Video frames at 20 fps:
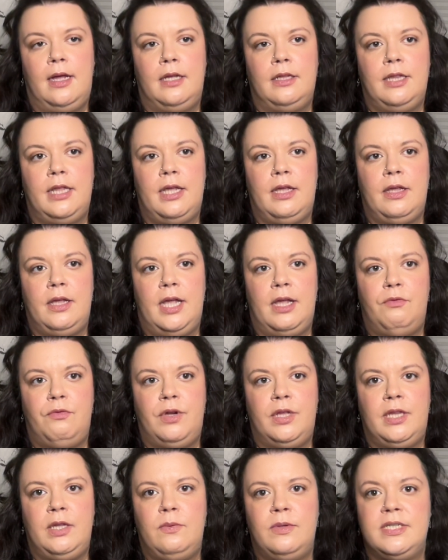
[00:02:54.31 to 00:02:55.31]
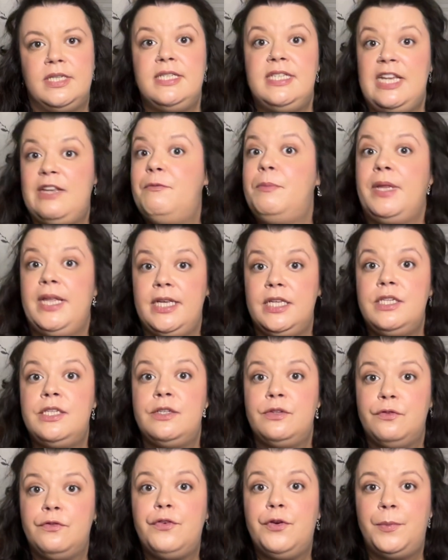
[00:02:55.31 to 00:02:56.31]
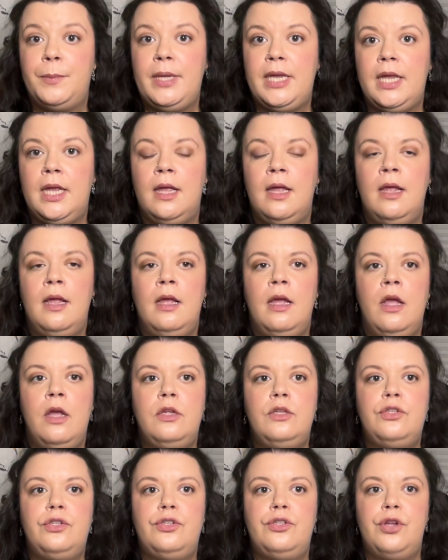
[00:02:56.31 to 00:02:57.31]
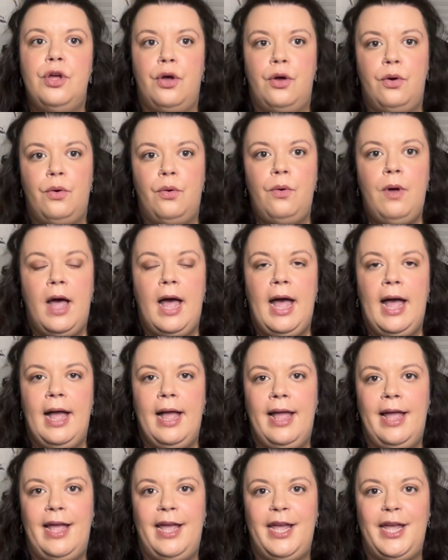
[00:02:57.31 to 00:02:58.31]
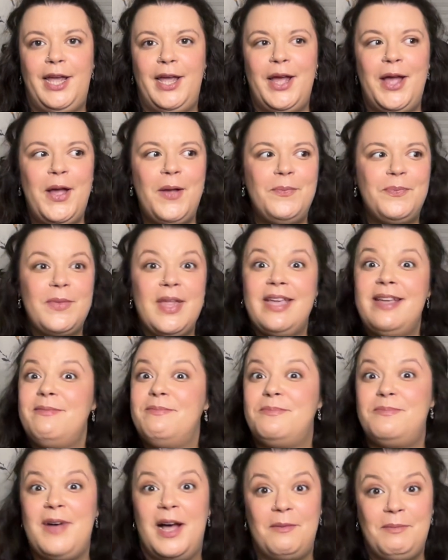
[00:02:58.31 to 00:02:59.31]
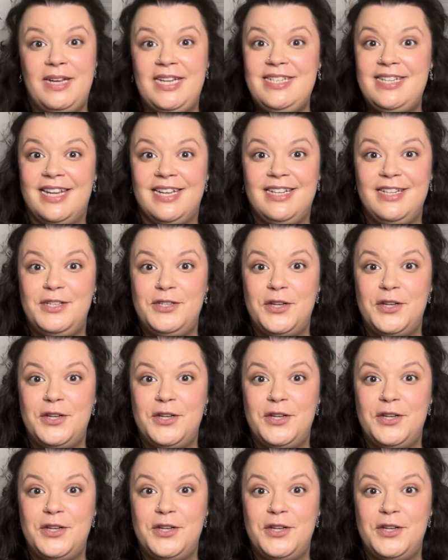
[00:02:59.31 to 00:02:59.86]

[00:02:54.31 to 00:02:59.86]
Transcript: It really was a safe place for me. So I bought my second